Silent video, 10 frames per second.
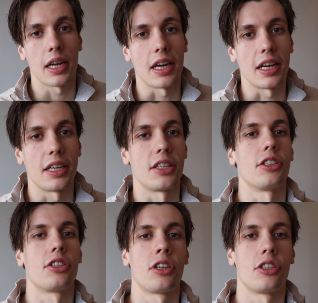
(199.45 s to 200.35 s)

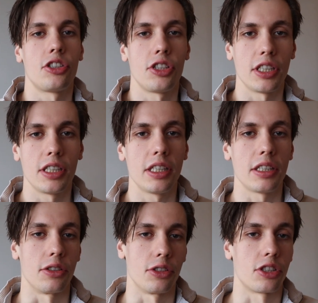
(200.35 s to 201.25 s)
and she
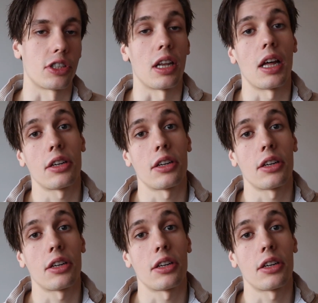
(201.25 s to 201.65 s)
uses a lot